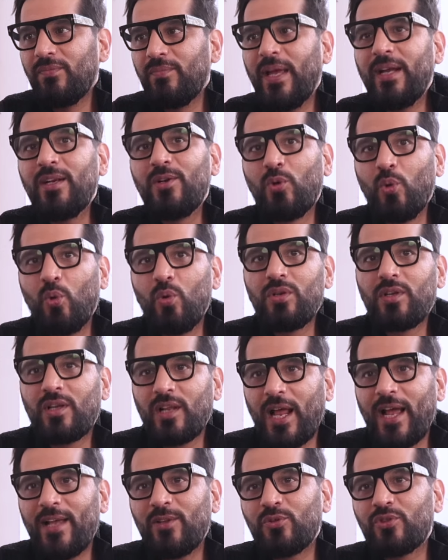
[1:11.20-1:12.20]
Men don't
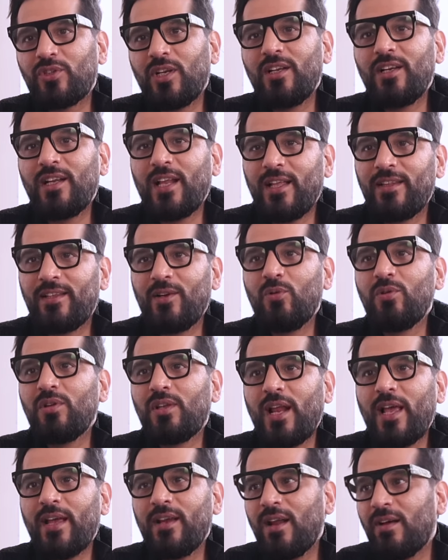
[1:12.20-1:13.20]
cry, to chale jaye. They don't
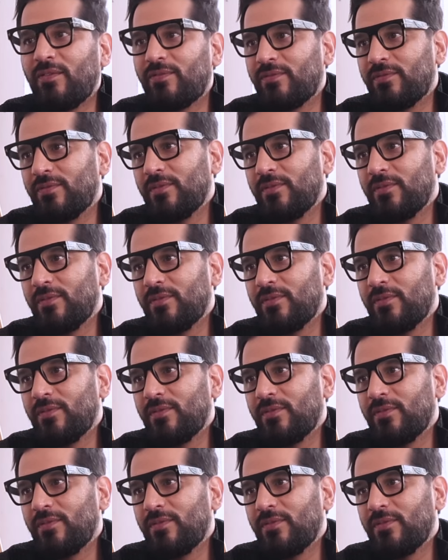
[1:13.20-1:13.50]
cry enough.